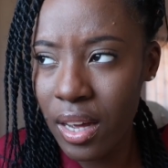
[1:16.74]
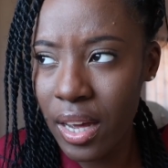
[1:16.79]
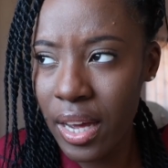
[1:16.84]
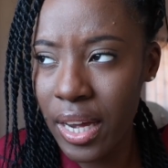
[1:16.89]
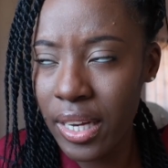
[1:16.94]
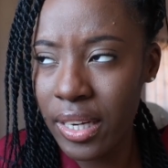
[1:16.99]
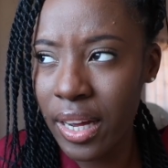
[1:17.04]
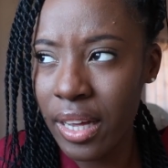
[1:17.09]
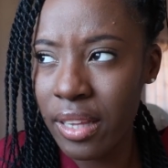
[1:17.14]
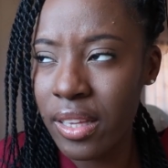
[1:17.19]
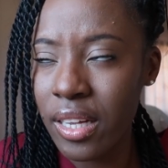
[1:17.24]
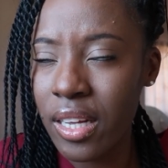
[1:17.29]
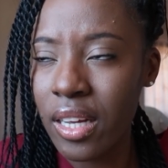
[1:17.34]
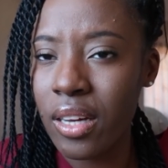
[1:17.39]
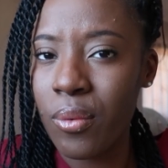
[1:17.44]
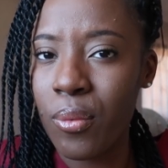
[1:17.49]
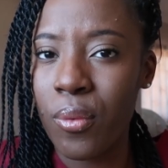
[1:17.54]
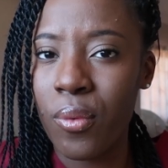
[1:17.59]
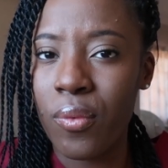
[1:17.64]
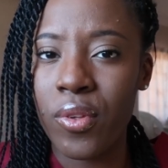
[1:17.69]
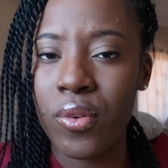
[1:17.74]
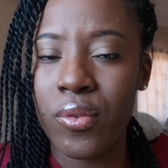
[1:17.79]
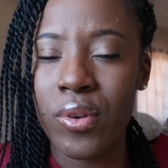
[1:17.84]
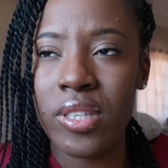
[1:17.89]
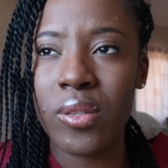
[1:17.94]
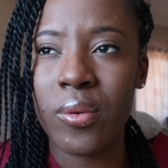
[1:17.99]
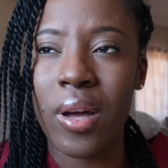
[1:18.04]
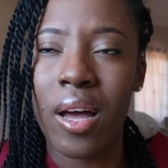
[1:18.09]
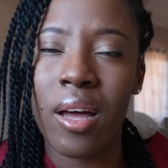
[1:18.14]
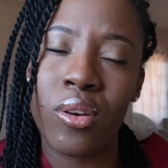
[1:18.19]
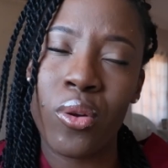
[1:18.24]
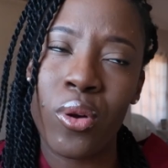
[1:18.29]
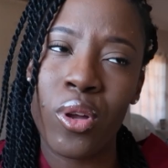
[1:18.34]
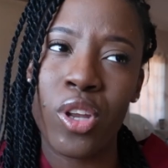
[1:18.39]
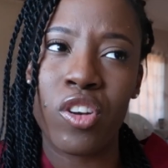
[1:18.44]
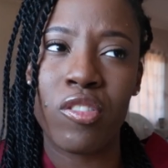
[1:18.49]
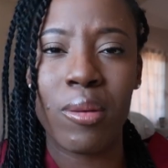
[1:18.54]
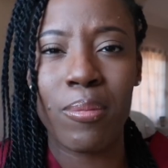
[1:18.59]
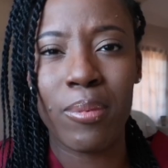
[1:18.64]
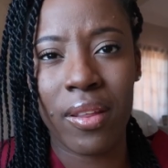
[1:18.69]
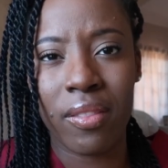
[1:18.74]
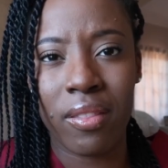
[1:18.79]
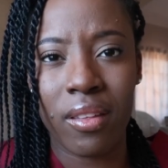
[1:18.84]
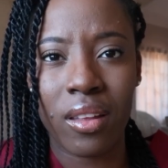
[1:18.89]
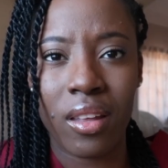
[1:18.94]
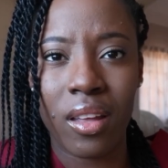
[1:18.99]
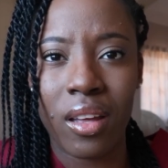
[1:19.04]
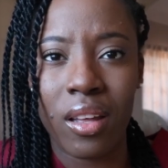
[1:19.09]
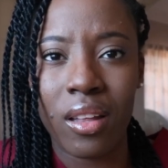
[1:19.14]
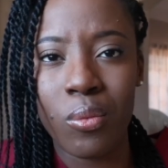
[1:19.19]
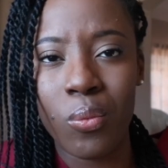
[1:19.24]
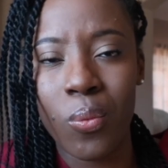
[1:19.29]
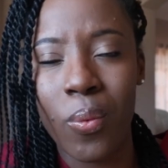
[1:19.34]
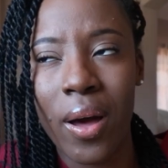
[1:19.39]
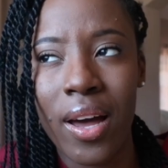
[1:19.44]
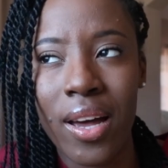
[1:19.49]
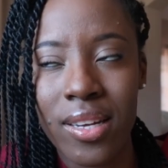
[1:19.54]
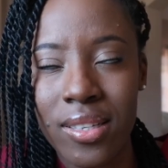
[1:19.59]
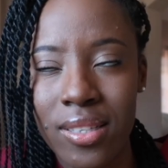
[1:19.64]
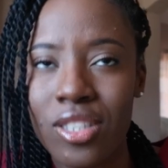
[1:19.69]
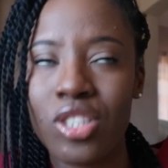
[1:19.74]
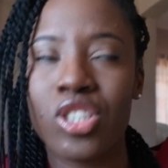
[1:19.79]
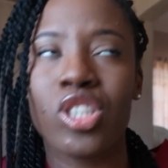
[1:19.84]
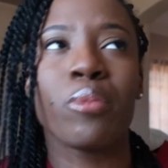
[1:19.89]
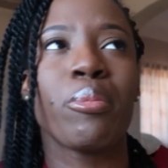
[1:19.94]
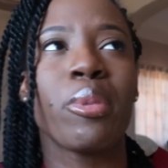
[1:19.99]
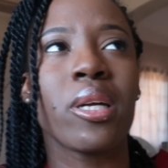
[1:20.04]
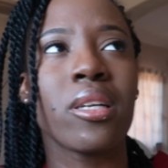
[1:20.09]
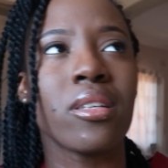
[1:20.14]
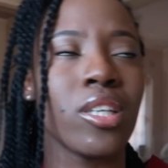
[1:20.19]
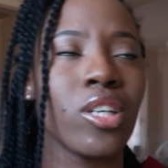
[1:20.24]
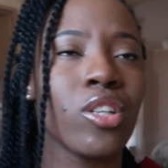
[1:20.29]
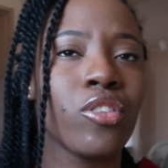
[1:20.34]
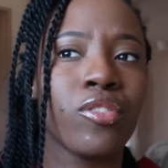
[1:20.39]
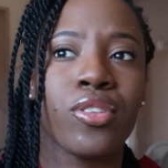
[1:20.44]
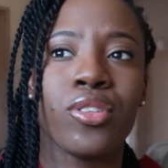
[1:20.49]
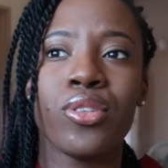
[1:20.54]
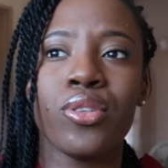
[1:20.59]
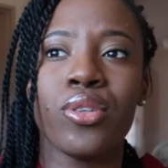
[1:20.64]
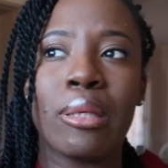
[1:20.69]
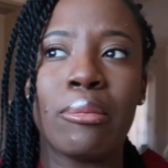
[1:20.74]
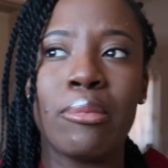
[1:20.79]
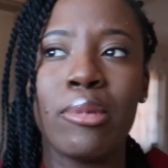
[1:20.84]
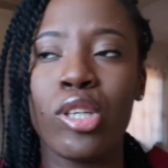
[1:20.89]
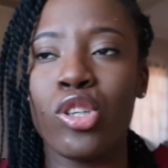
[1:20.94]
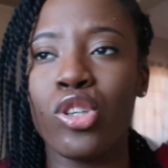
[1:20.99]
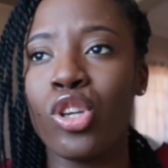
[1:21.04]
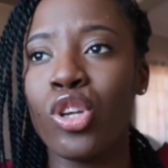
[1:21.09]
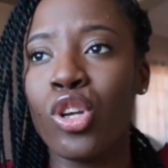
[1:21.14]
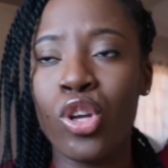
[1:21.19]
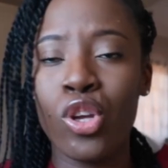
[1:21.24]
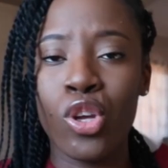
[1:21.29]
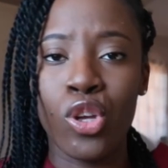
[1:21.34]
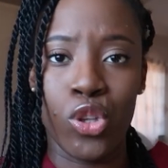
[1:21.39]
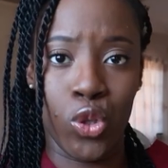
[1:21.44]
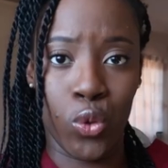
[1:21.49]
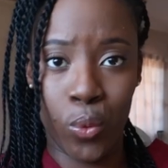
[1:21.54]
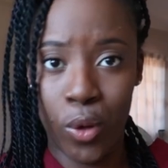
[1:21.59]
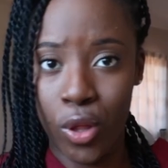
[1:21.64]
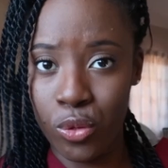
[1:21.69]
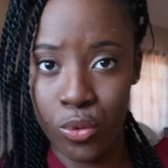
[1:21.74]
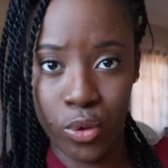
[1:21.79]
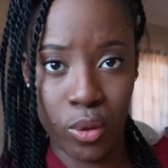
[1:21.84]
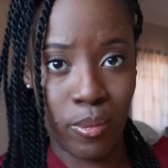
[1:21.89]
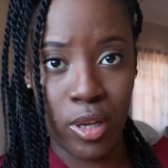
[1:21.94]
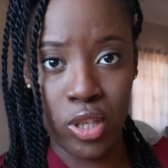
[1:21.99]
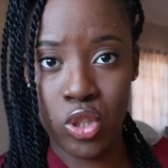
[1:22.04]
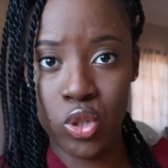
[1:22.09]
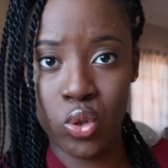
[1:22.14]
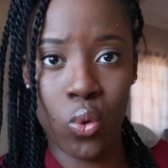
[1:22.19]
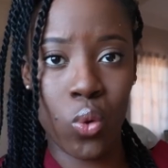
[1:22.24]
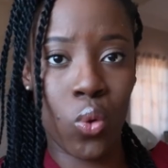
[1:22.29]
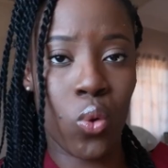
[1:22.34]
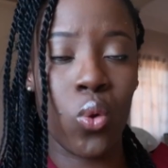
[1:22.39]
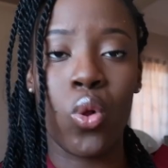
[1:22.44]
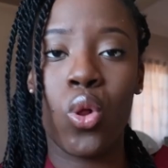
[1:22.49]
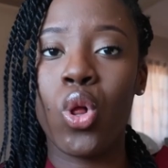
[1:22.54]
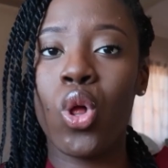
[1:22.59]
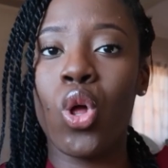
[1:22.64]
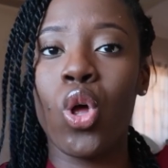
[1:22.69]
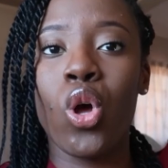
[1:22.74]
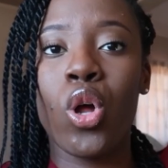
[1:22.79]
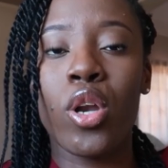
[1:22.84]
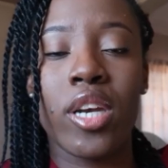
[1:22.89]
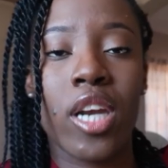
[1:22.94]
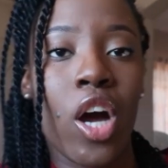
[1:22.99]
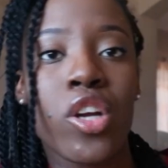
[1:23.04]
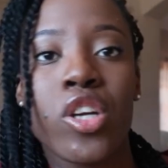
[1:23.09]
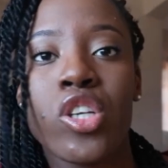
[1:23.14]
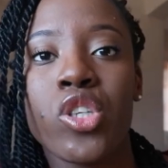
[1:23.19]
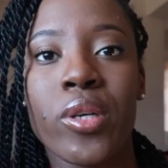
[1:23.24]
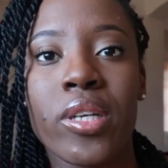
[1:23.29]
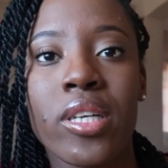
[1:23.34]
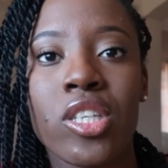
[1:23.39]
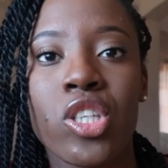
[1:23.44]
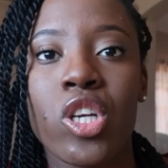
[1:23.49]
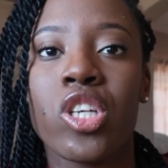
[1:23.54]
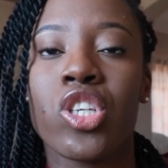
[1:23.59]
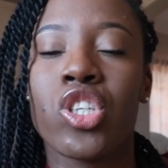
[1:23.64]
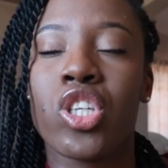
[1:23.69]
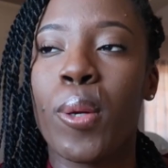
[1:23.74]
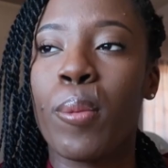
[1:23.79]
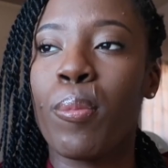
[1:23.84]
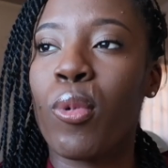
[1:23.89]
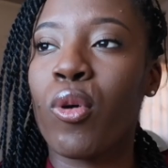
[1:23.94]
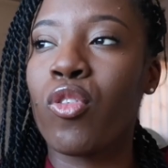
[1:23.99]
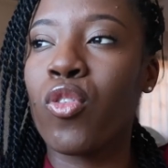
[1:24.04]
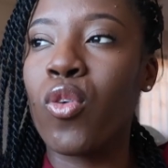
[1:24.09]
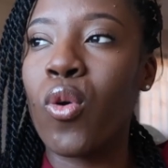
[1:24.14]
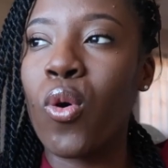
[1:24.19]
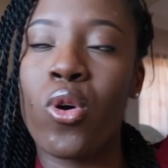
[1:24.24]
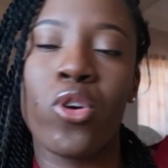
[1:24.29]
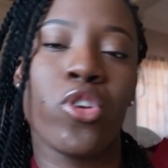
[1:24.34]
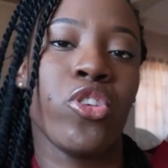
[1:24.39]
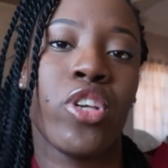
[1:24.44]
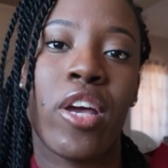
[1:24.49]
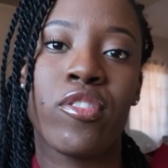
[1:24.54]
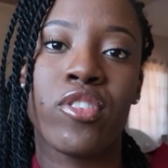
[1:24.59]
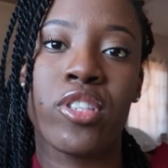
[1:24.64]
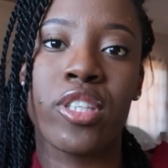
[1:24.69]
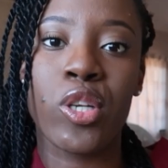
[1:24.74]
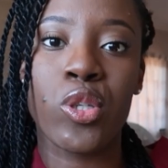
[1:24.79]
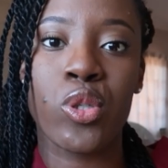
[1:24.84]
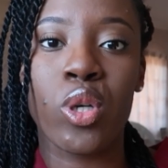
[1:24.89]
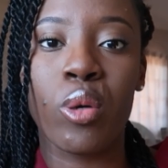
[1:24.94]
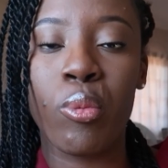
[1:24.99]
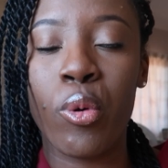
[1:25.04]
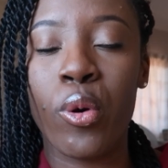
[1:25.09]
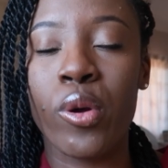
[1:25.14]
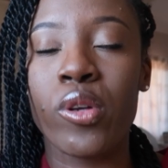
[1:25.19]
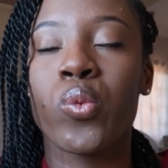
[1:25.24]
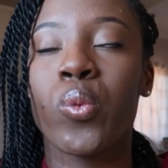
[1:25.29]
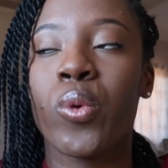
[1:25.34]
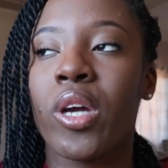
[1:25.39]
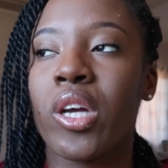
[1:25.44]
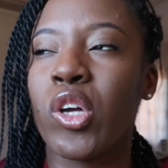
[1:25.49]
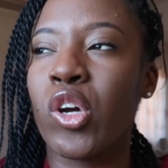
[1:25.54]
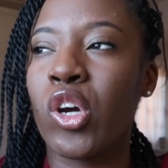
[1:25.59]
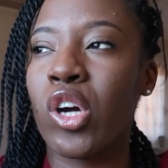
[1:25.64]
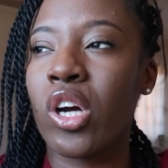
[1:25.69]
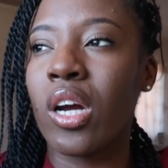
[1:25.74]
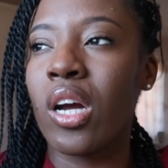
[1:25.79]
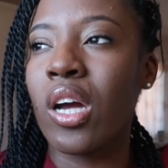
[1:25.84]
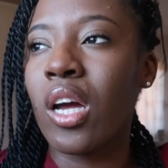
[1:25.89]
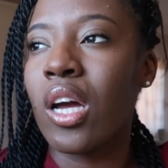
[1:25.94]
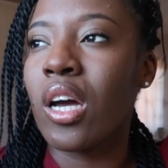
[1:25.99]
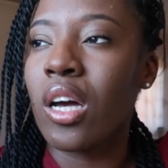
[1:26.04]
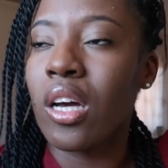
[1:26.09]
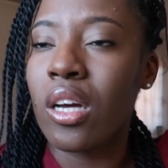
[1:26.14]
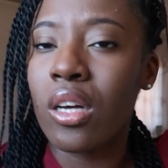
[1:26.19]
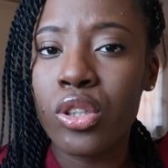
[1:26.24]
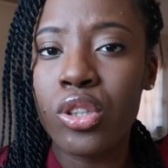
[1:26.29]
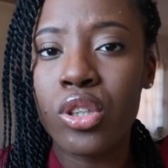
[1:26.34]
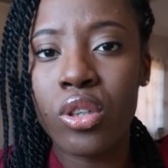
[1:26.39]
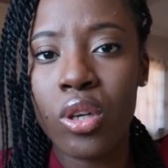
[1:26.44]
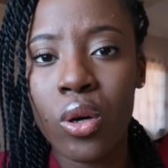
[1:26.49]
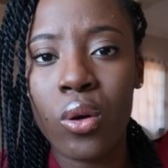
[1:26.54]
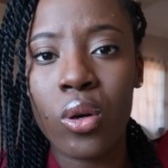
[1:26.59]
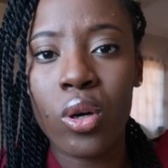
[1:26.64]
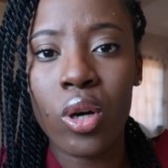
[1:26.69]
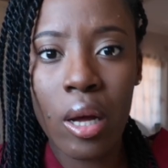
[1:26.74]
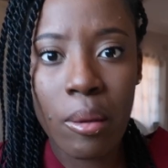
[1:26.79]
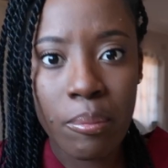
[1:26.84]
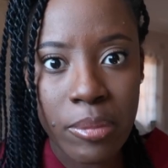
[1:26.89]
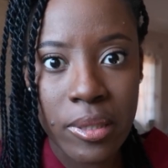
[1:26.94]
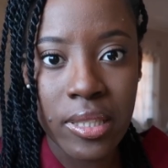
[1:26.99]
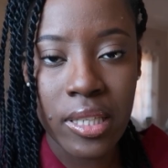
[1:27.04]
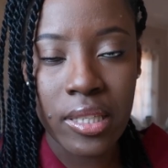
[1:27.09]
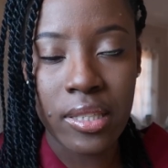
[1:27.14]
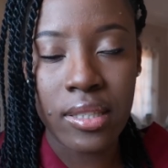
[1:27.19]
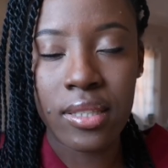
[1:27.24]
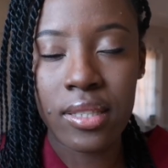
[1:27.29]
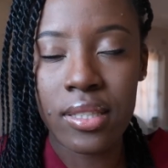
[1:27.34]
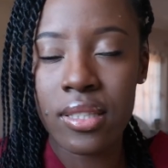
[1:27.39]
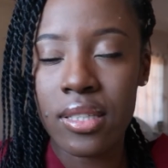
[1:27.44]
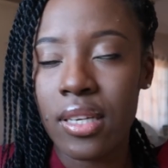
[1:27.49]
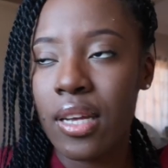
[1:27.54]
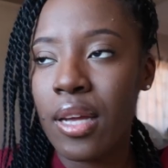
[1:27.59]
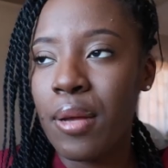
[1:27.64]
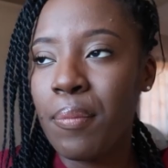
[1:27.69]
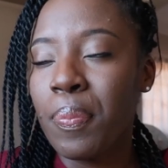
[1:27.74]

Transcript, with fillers: and I think the reason I know a lot of people are thinking, why is this such a big deal for you? I mean, you went through med school, now you're doing internship. Of course, you have to get to a point where you're, you know, competent.